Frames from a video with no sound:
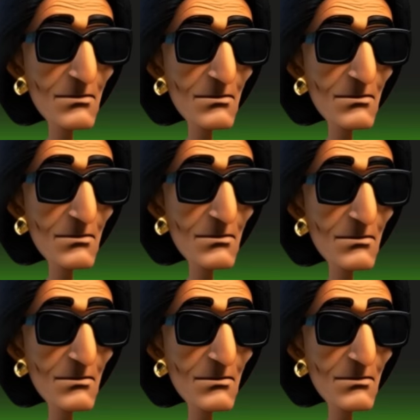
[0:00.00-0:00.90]

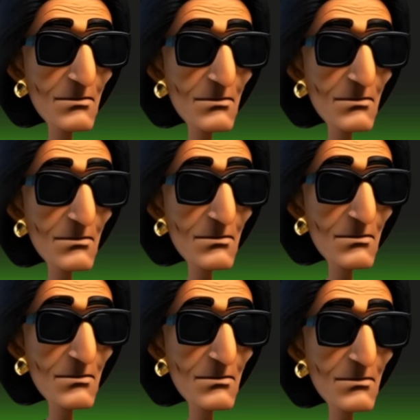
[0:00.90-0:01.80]

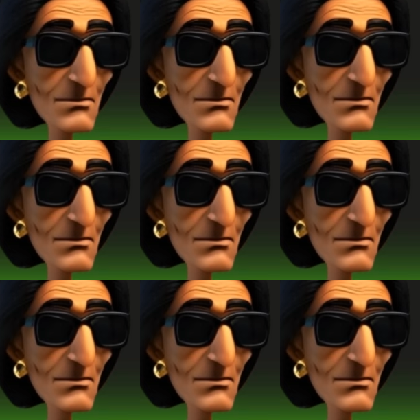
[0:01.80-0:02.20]
Nobody speaks.